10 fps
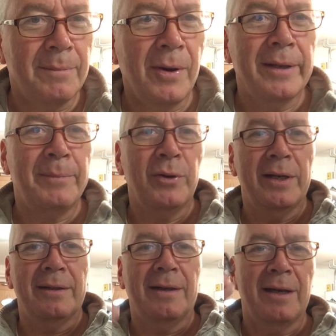Bite the
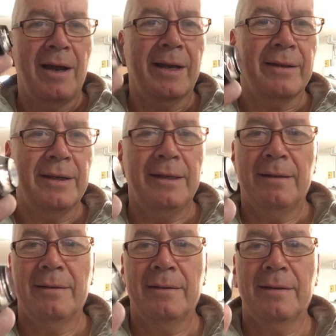bullet. I like the
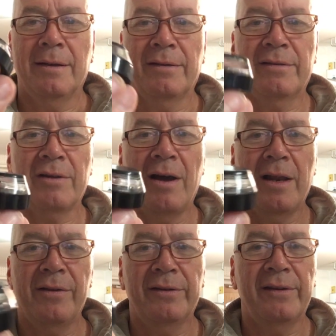
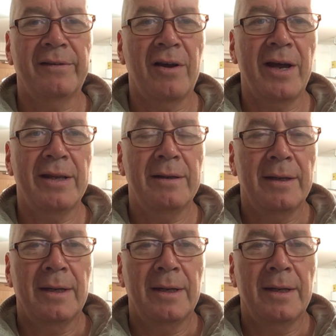style, the design,